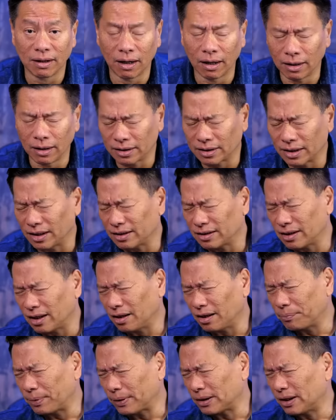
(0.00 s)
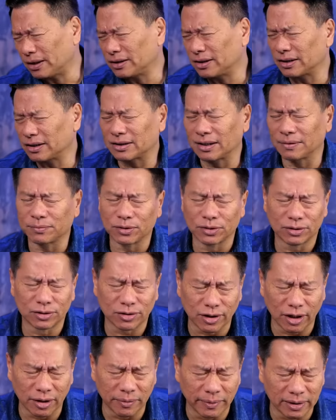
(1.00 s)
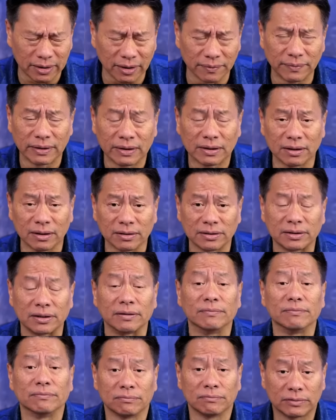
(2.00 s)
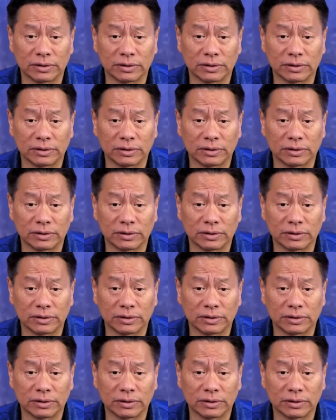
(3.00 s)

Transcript: I can't help it, I just have to scream at them and curse them.